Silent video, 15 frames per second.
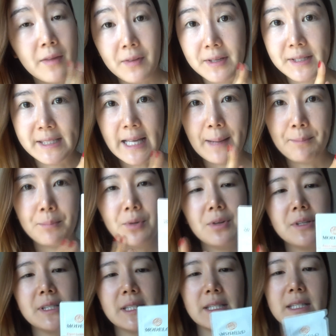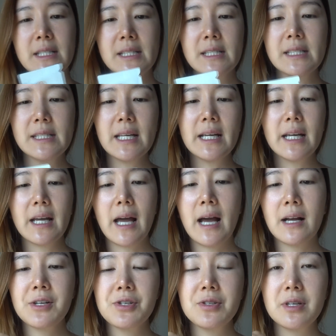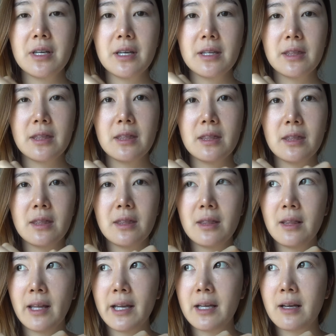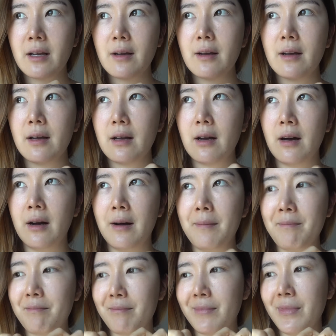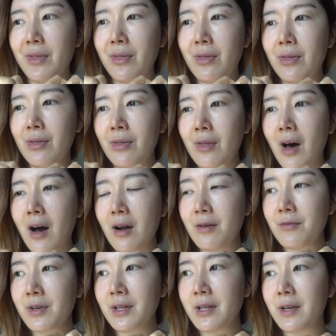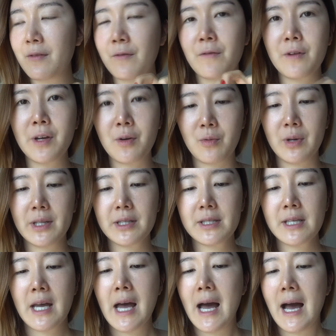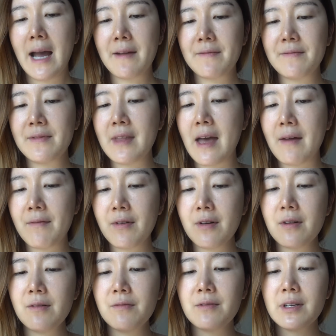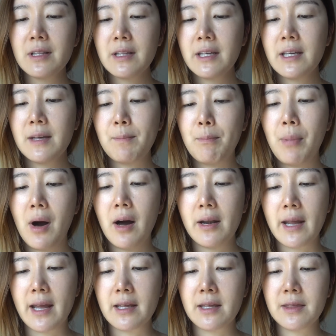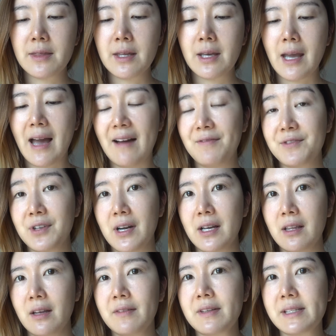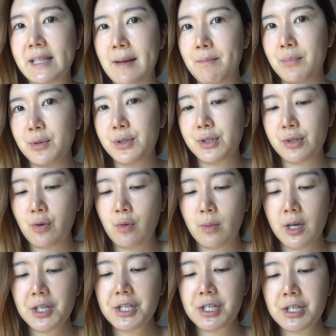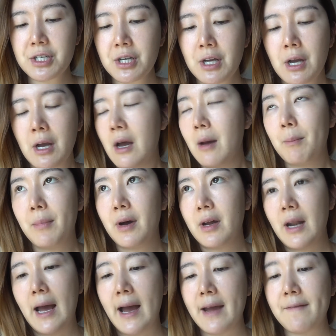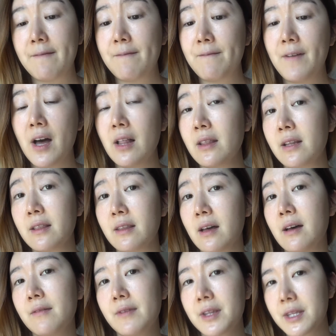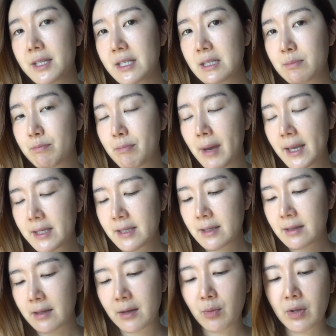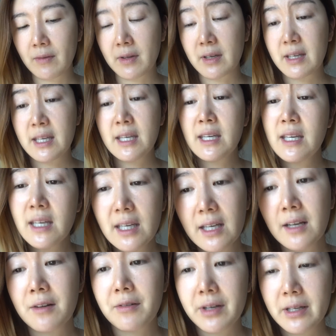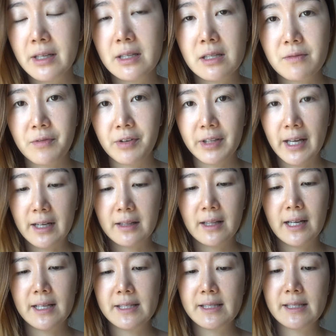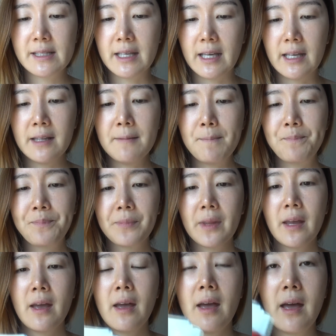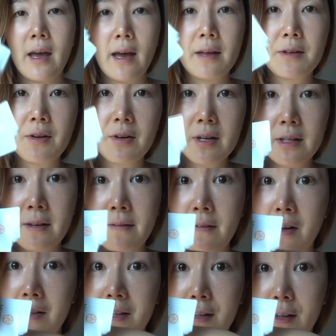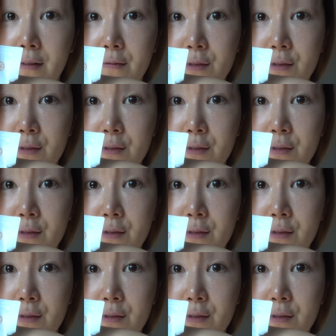samples. This is like actually like not really frequent. I've never really bought anything after I love the samples so much, but I fell in love, and this is basically one of the key ingredients for that glass skin, and you're gonna fall in love